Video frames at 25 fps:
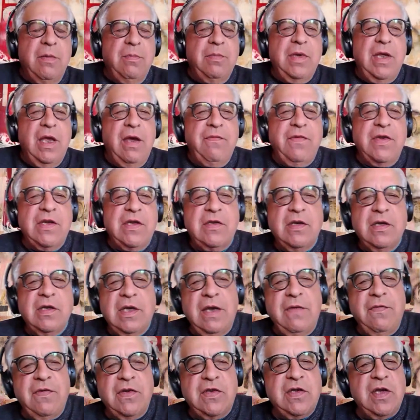Give
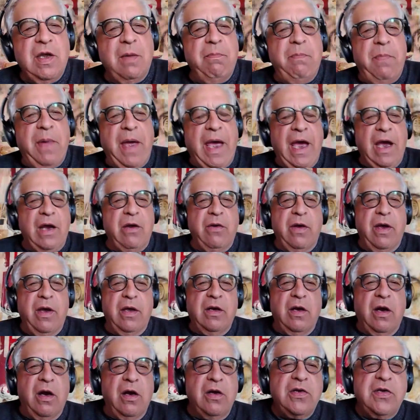us some
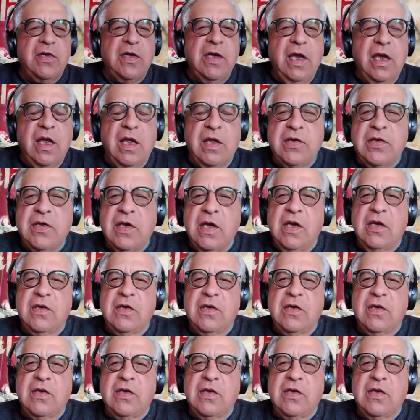background. RCLC